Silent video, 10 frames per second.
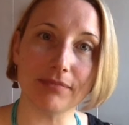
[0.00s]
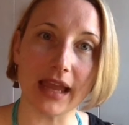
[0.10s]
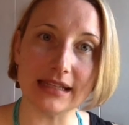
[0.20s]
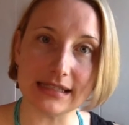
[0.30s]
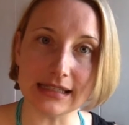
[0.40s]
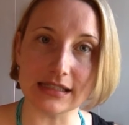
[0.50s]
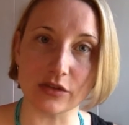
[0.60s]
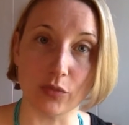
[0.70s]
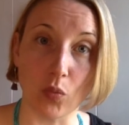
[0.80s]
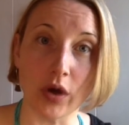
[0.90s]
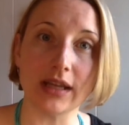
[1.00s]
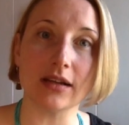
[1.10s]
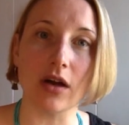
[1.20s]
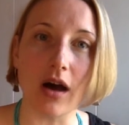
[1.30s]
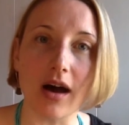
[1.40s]
ideas of what it
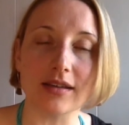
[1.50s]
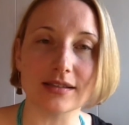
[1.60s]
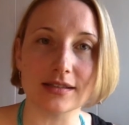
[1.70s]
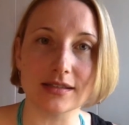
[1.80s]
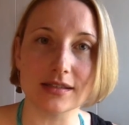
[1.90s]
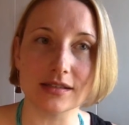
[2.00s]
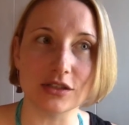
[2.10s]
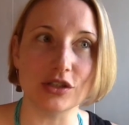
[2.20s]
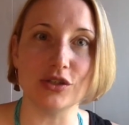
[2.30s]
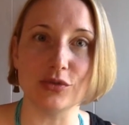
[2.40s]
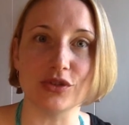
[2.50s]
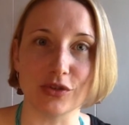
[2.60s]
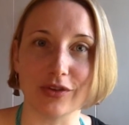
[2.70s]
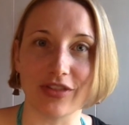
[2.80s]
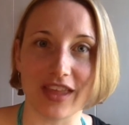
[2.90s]
costs to do
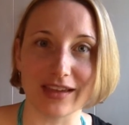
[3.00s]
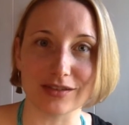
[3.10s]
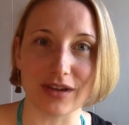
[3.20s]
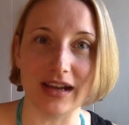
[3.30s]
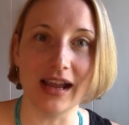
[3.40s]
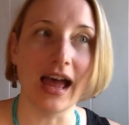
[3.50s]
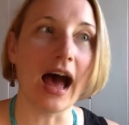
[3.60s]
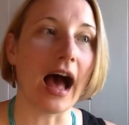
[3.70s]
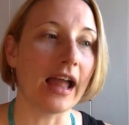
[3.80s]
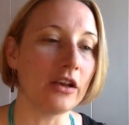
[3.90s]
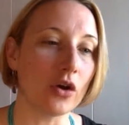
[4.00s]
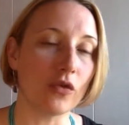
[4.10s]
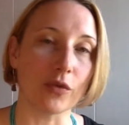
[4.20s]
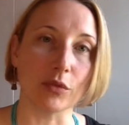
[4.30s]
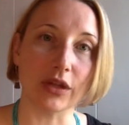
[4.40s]
certain things, right? I know
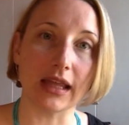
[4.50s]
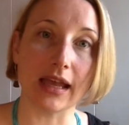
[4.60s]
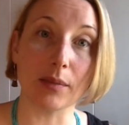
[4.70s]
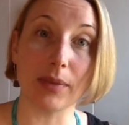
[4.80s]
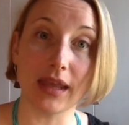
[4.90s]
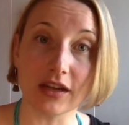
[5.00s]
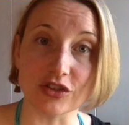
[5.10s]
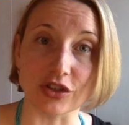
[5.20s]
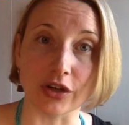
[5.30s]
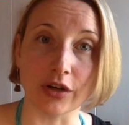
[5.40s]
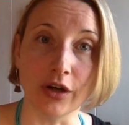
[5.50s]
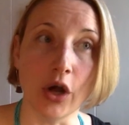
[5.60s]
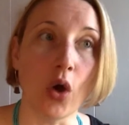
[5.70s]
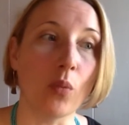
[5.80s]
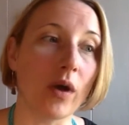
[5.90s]
from looking at a picture
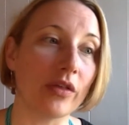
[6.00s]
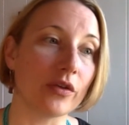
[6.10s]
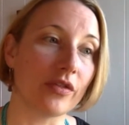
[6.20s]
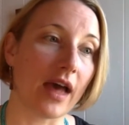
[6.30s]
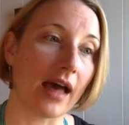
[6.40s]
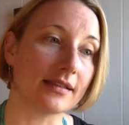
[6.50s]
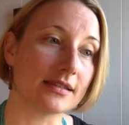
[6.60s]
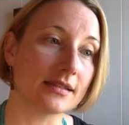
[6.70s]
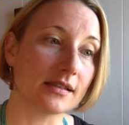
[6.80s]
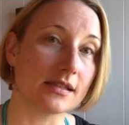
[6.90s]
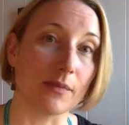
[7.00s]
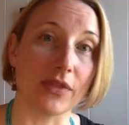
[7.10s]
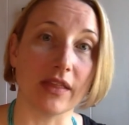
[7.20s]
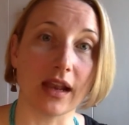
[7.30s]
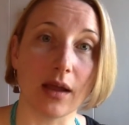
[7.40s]
whether that's
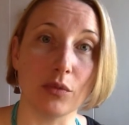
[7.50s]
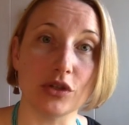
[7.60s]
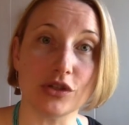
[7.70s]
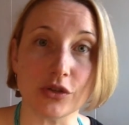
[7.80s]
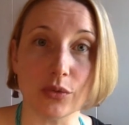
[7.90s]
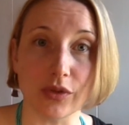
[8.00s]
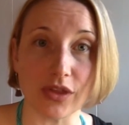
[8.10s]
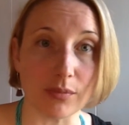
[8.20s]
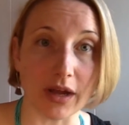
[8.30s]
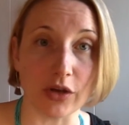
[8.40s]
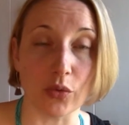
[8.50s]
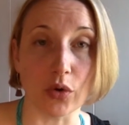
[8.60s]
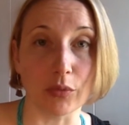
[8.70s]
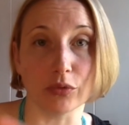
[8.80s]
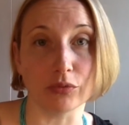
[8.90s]
something that I would do within my
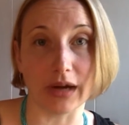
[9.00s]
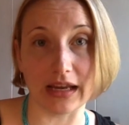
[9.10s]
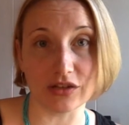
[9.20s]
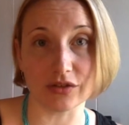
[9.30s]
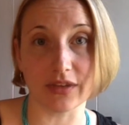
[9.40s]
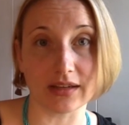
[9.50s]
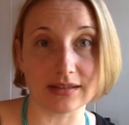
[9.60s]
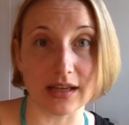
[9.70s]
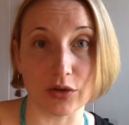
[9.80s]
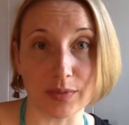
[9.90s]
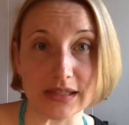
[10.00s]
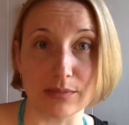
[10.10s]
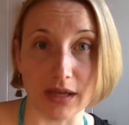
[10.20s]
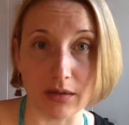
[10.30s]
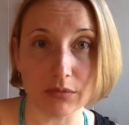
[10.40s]
normal range of like a centerpiece
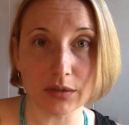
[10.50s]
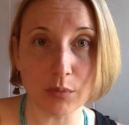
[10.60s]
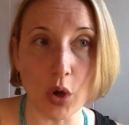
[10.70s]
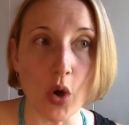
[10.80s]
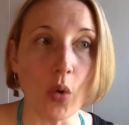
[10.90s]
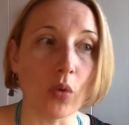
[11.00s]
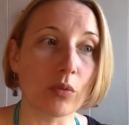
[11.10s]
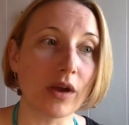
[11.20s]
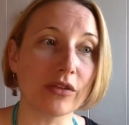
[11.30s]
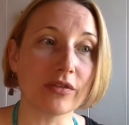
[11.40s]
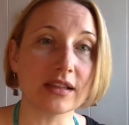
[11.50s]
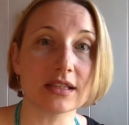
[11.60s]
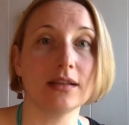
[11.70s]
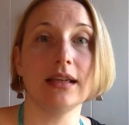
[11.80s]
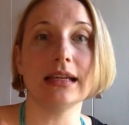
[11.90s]
minimum, or whether that's
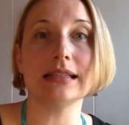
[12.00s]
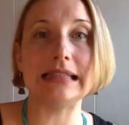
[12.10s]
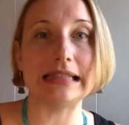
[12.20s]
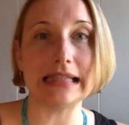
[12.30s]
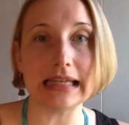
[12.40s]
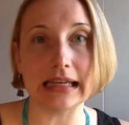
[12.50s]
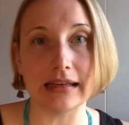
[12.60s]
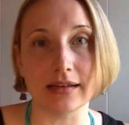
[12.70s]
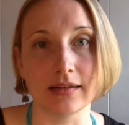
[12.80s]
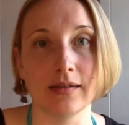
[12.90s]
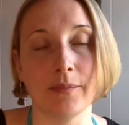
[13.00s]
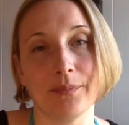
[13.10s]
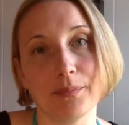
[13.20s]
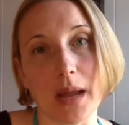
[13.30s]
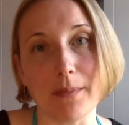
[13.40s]
going to exceed
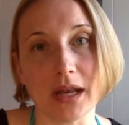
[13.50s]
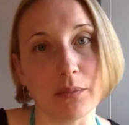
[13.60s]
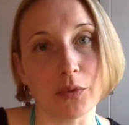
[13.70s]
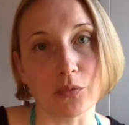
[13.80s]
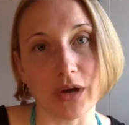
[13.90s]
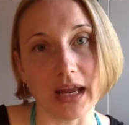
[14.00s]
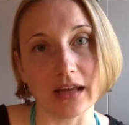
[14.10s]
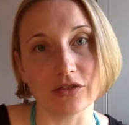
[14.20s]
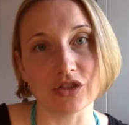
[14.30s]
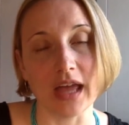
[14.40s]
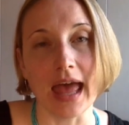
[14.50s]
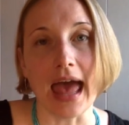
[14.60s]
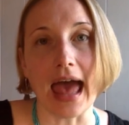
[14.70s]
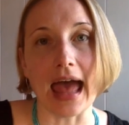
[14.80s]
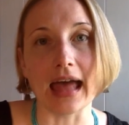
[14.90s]
my minimum range.
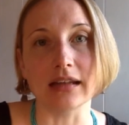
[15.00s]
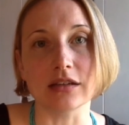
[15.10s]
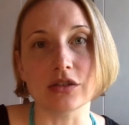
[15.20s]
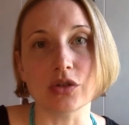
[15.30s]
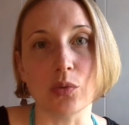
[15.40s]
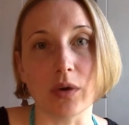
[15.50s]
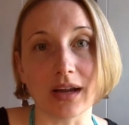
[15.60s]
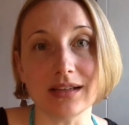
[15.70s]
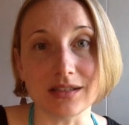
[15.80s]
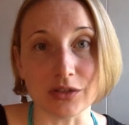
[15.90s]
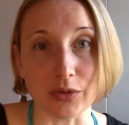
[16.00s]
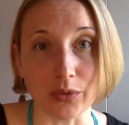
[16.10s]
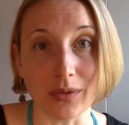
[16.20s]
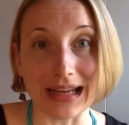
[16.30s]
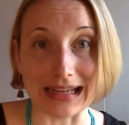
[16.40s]
And so what I
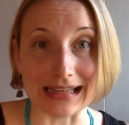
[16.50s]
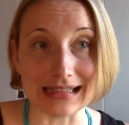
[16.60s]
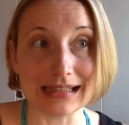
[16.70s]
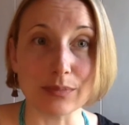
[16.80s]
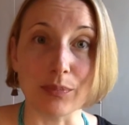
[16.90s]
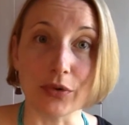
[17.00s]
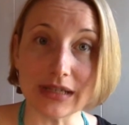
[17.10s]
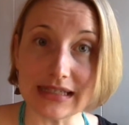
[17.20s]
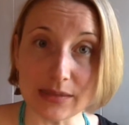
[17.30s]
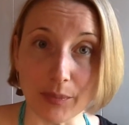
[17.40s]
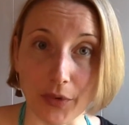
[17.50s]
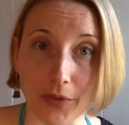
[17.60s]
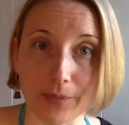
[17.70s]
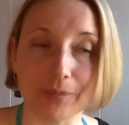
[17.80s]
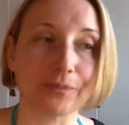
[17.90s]
do is pretty simple.
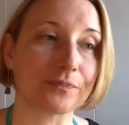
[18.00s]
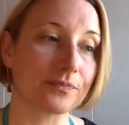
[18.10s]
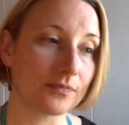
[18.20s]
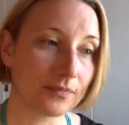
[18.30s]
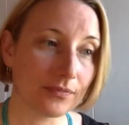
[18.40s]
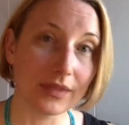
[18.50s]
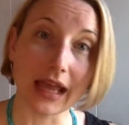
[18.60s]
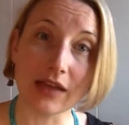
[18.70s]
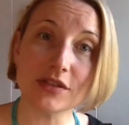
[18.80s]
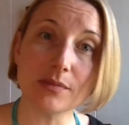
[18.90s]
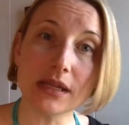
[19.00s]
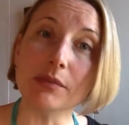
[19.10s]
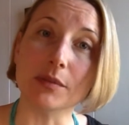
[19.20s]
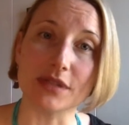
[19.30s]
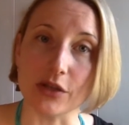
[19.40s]
I have some
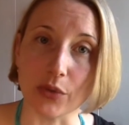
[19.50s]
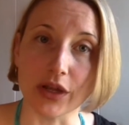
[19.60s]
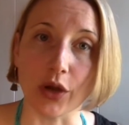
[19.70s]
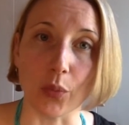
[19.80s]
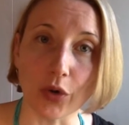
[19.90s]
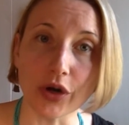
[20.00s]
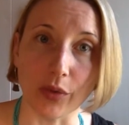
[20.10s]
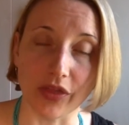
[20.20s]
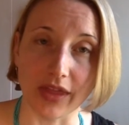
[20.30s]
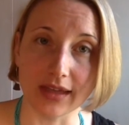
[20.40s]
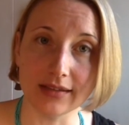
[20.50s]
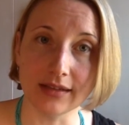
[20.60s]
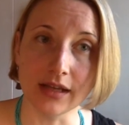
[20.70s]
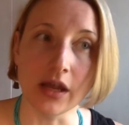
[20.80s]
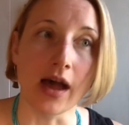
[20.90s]
minimums I know I can work within,
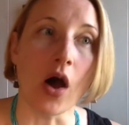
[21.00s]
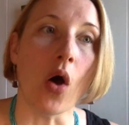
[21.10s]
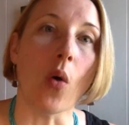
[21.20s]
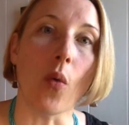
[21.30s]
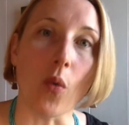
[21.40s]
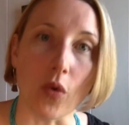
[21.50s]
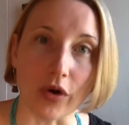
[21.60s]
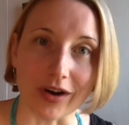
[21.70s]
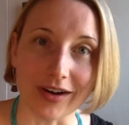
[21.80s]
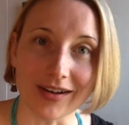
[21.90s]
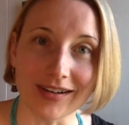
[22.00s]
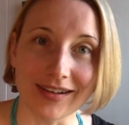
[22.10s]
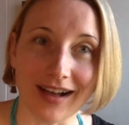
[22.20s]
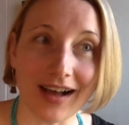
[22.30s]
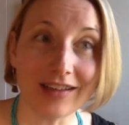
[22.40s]
or
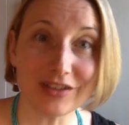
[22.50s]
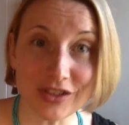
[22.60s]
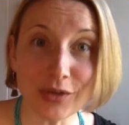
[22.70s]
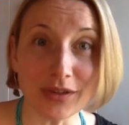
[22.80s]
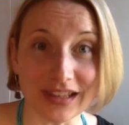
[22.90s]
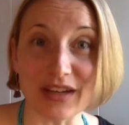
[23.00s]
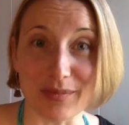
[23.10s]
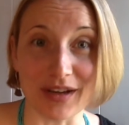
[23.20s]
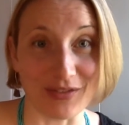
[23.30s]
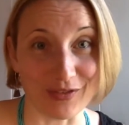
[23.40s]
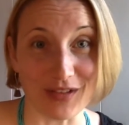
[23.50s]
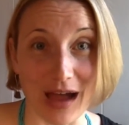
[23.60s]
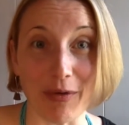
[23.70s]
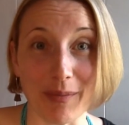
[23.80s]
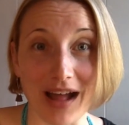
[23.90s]
I'll do a little bit of the
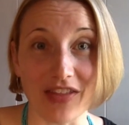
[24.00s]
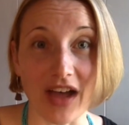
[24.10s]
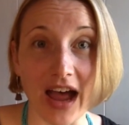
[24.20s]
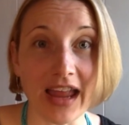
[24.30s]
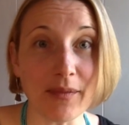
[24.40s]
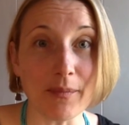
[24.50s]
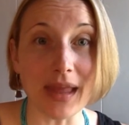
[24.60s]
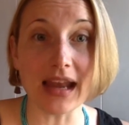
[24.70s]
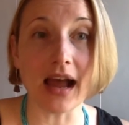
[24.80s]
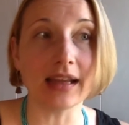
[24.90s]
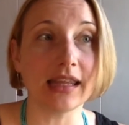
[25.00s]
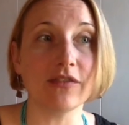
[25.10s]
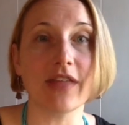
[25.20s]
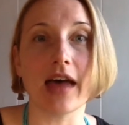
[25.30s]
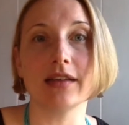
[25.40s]
flower math. I may not
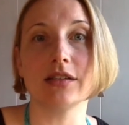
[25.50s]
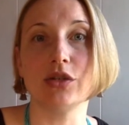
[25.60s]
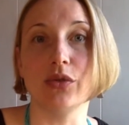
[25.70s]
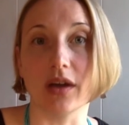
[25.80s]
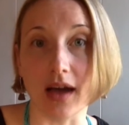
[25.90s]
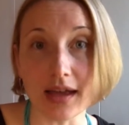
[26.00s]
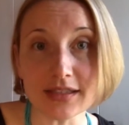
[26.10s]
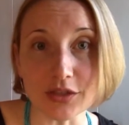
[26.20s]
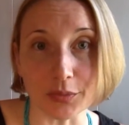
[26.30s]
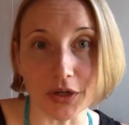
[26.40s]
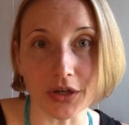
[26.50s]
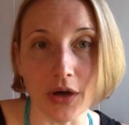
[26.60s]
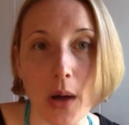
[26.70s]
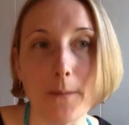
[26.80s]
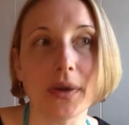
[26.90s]
give that to the customer,
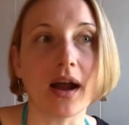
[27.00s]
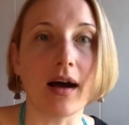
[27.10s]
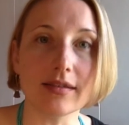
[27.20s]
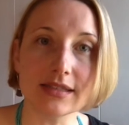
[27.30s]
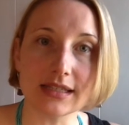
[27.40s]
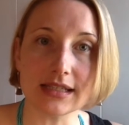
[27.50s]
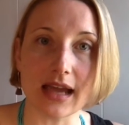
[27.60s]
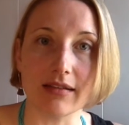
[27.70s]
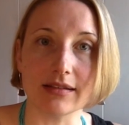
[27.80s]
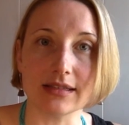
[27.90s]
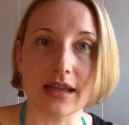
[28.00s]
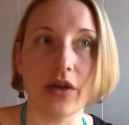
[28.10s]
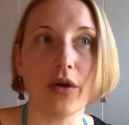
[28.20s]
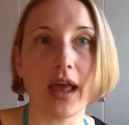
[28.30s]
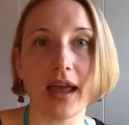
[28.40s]
but I'll sit down and say,
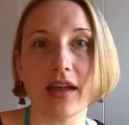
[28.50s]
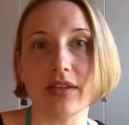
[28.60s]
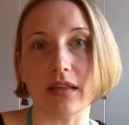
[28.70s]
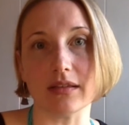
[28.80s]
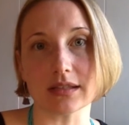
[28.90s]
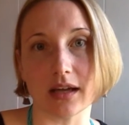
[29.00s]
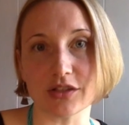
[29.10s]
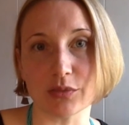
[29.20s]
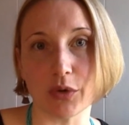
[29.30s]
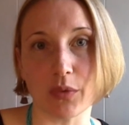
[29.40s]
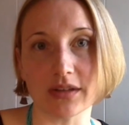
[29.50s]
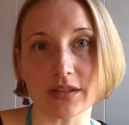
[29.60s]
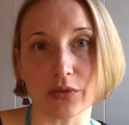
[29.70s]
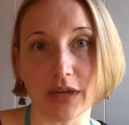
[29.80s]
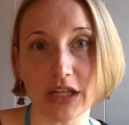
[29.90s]
okay, I think this customer wants
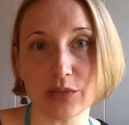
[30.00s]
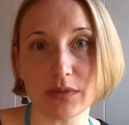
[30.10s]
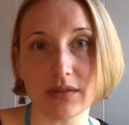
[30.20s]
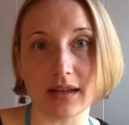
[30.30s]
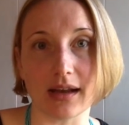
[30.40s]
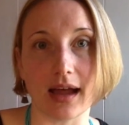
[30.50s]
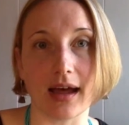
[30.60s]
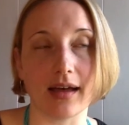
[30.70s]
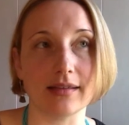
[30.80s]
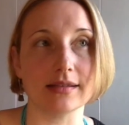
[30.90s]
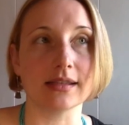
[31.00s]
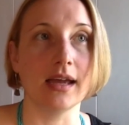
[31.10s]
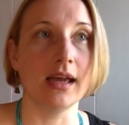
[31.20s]
an arrangement that has,